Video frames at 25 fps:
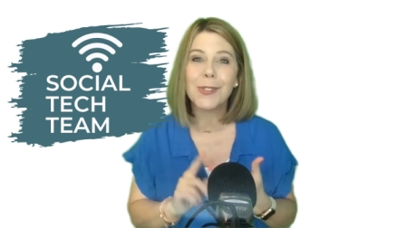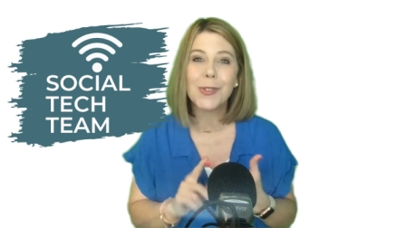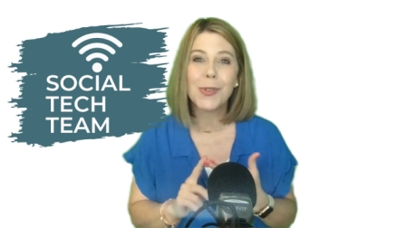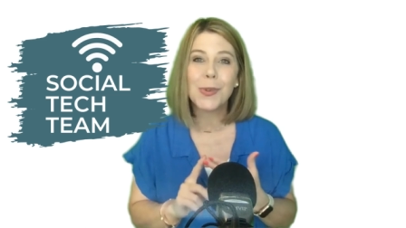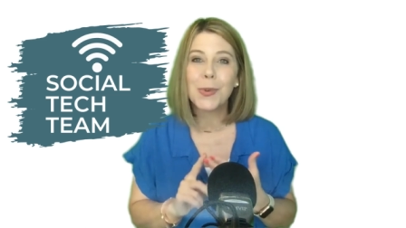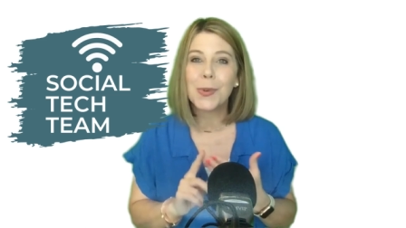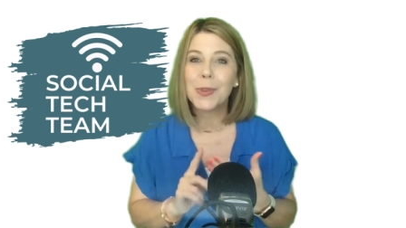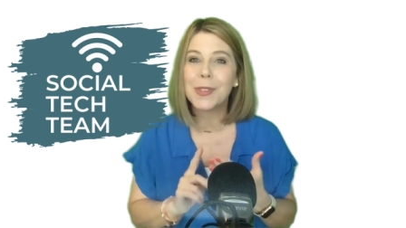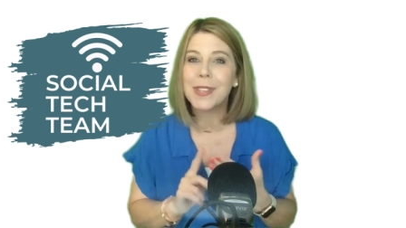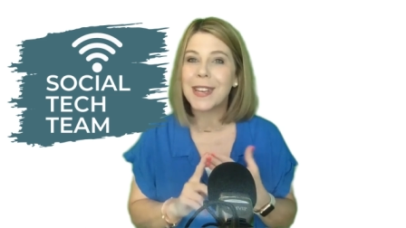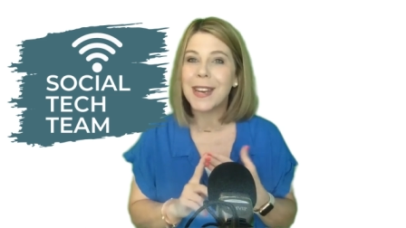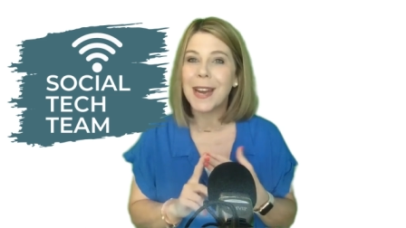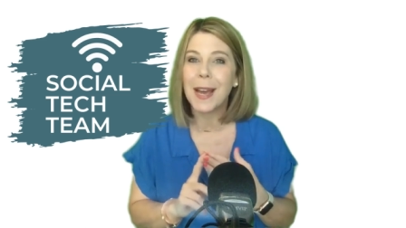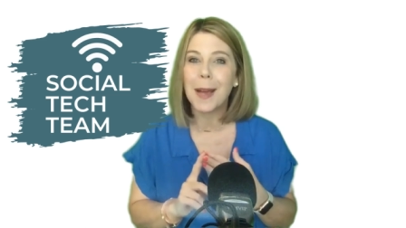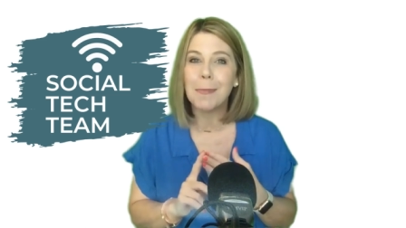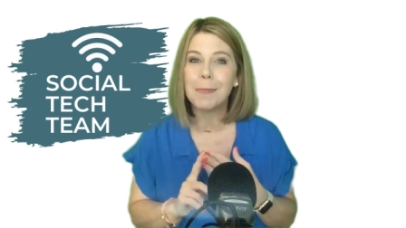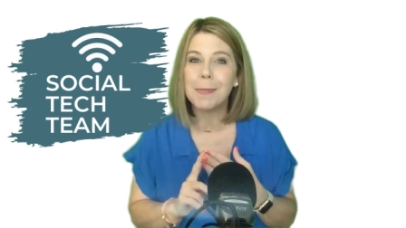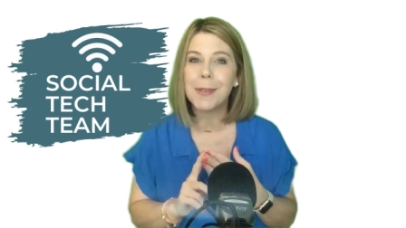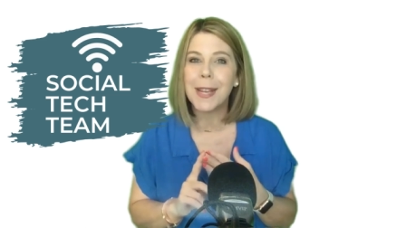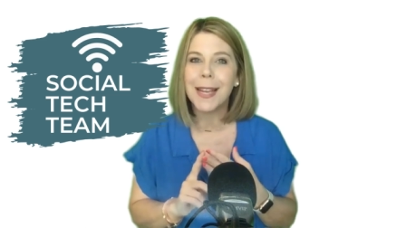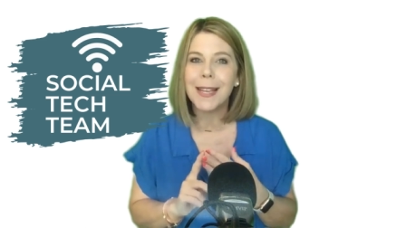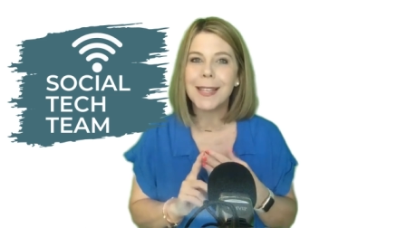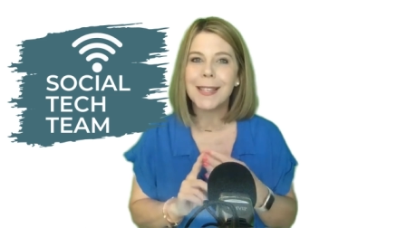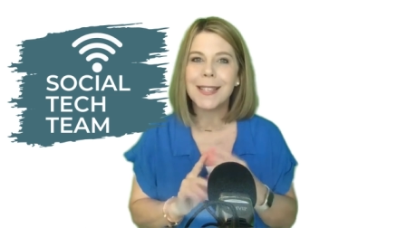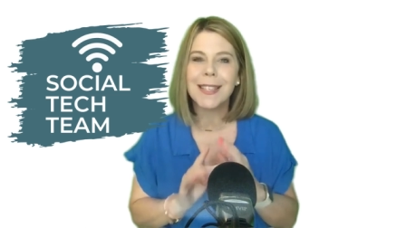tools, and
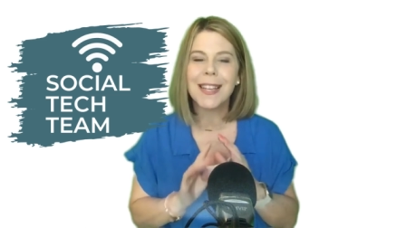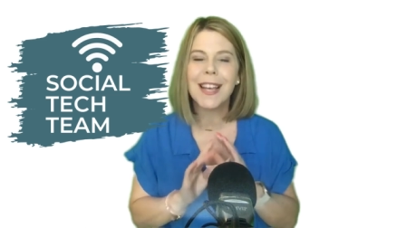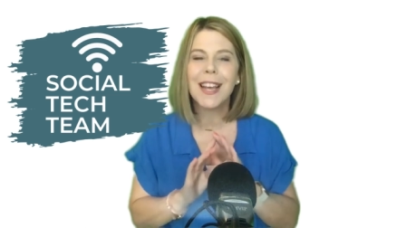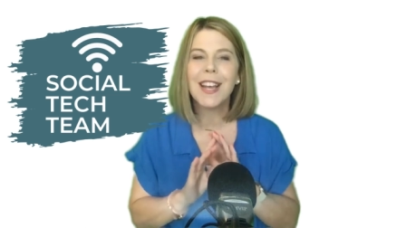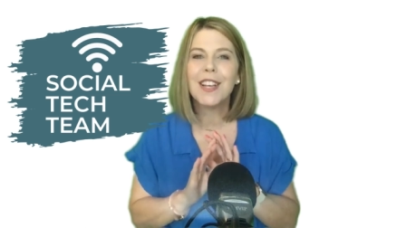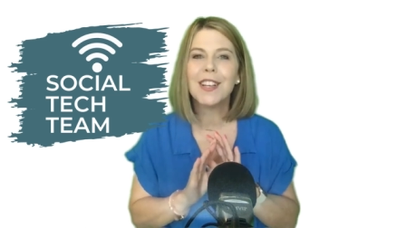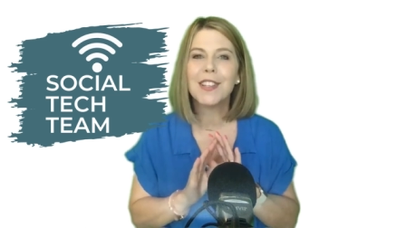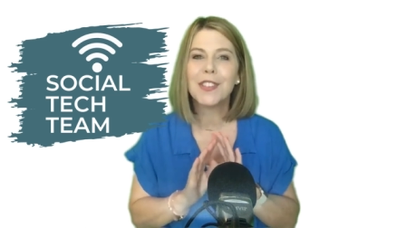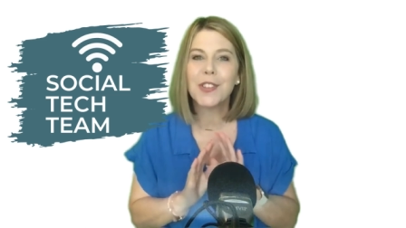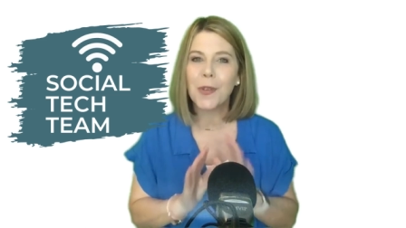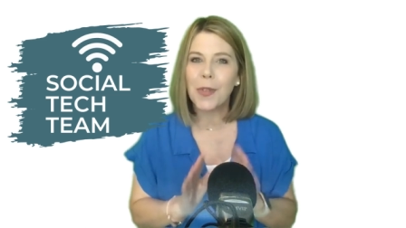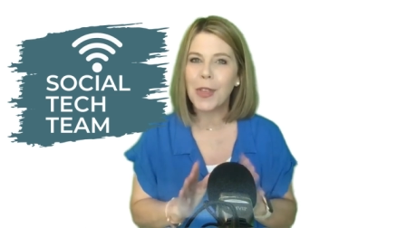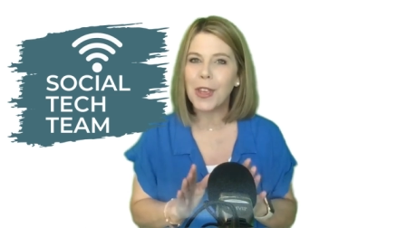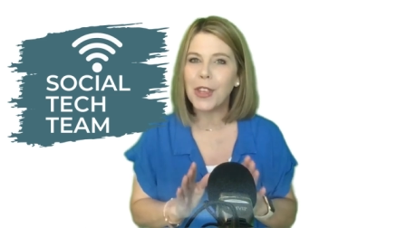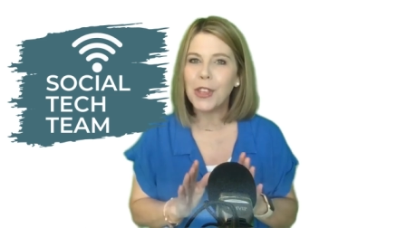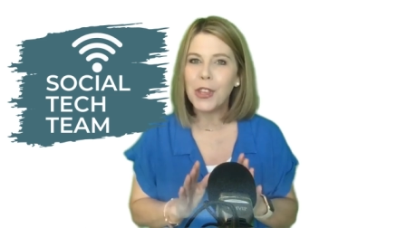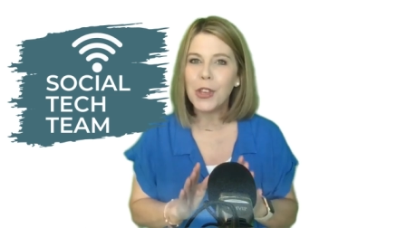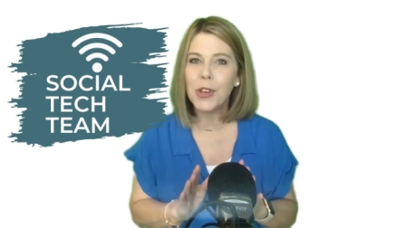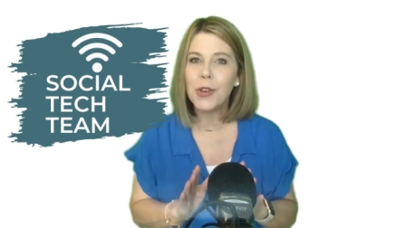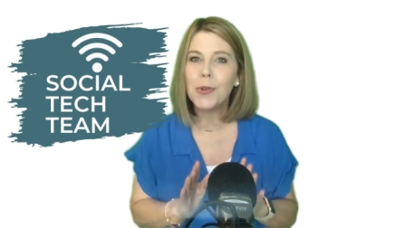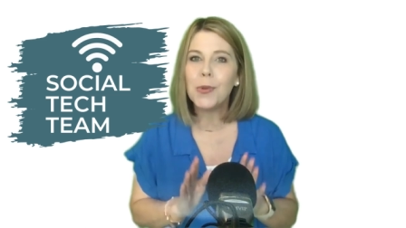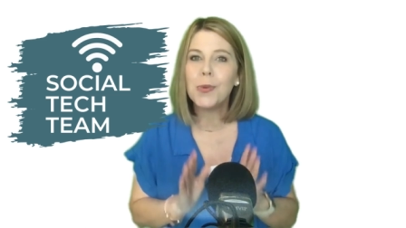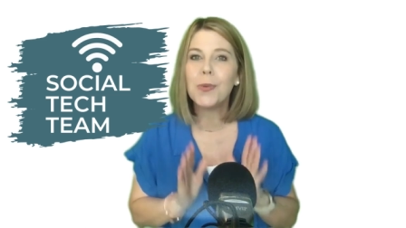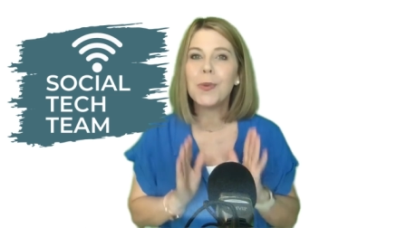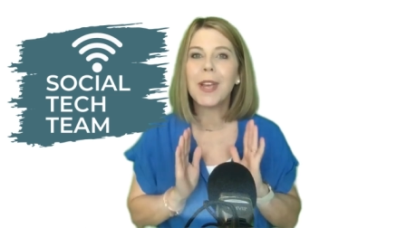updates so that
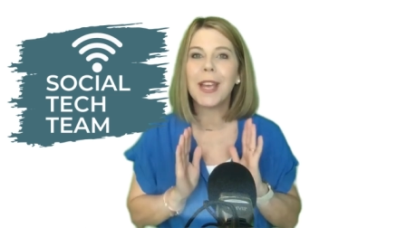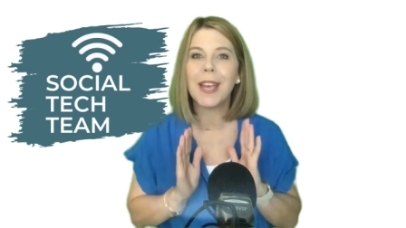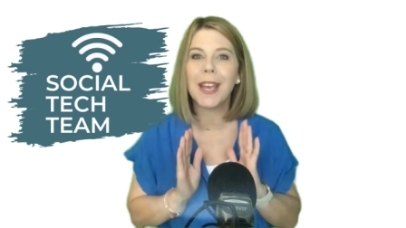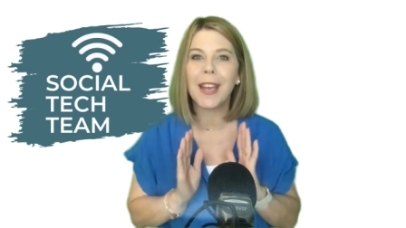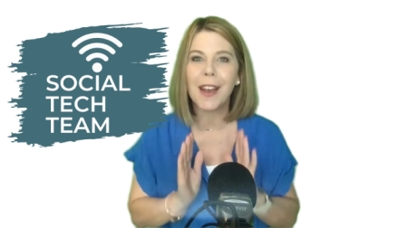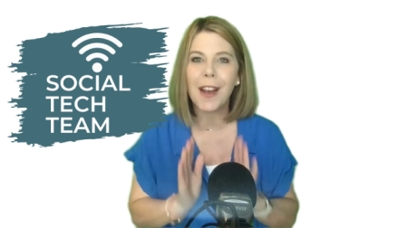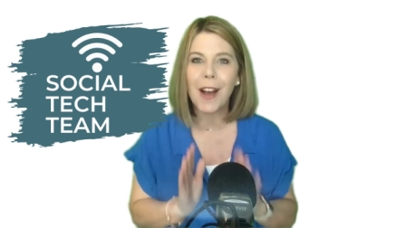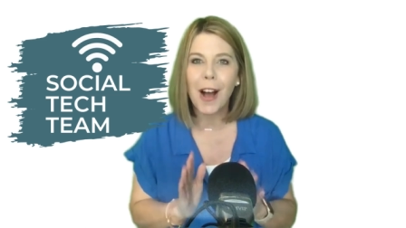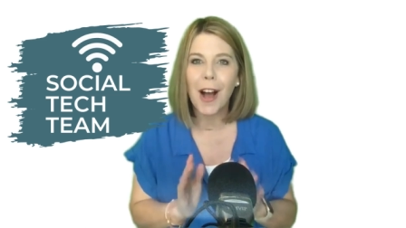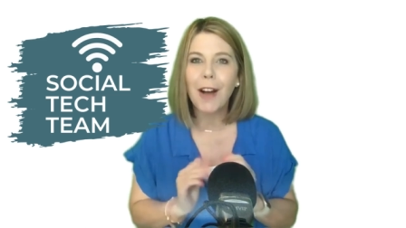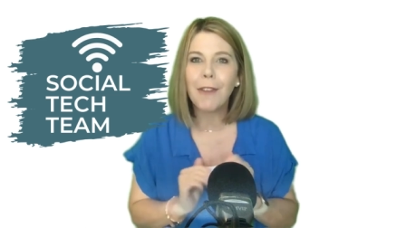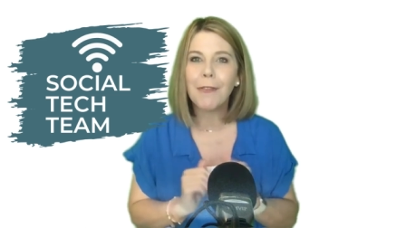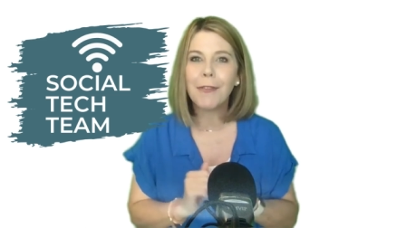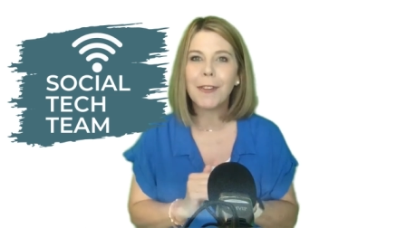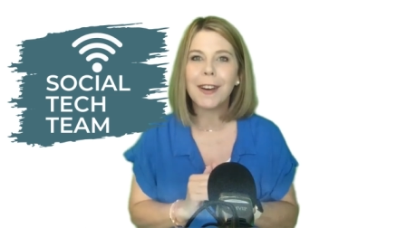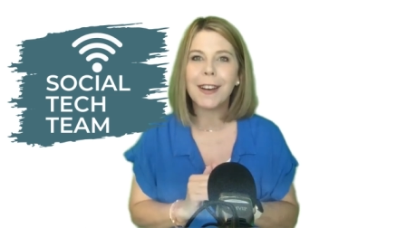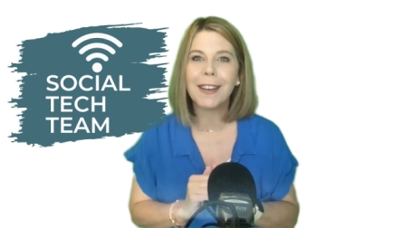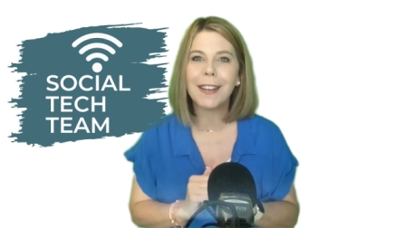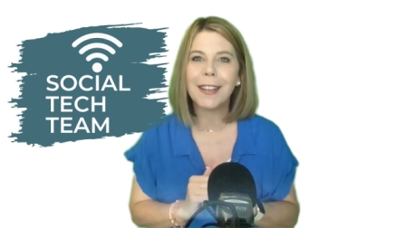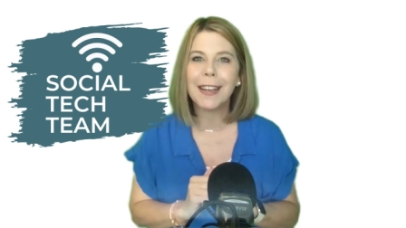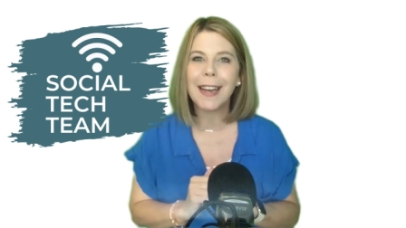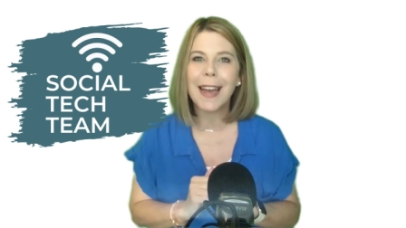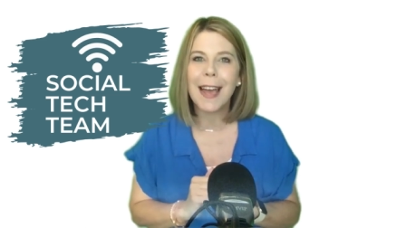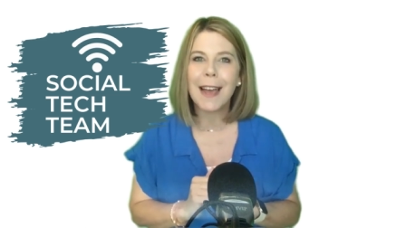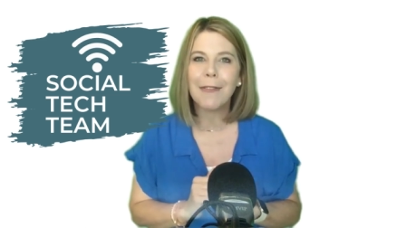you can
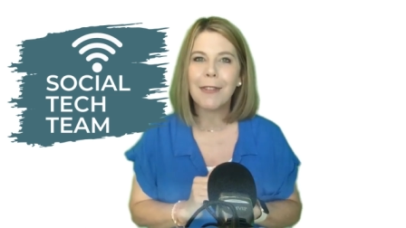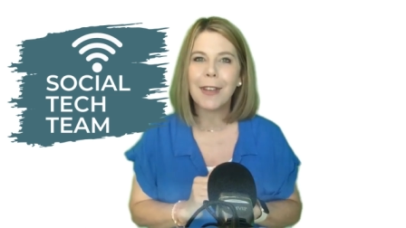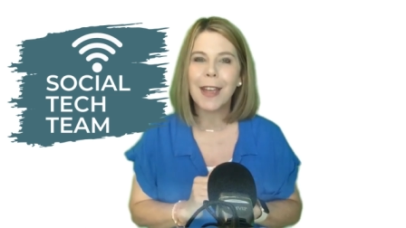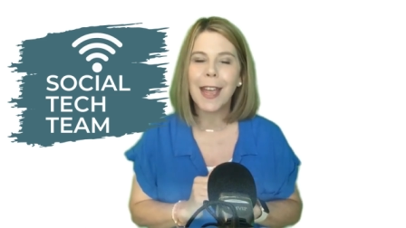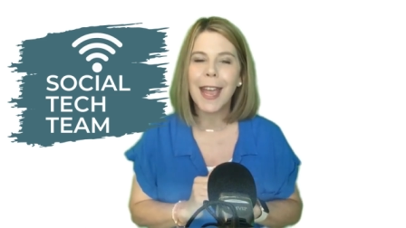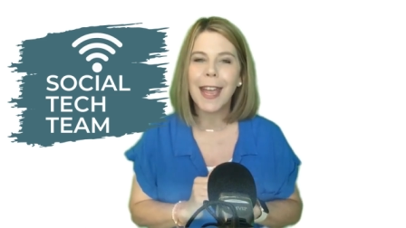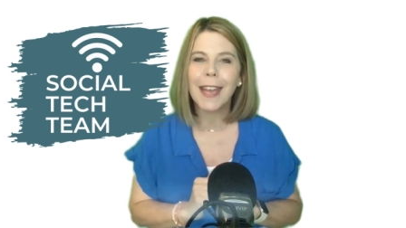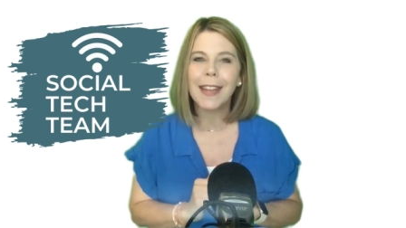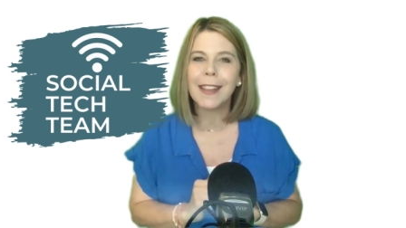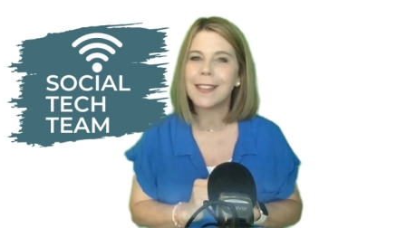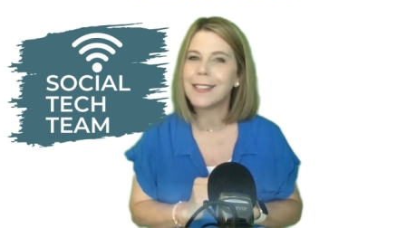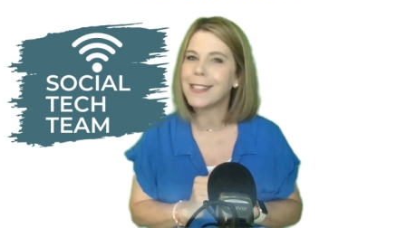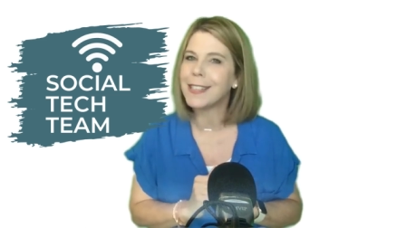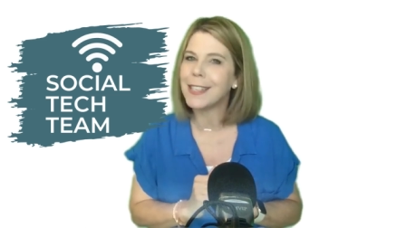confidently navigate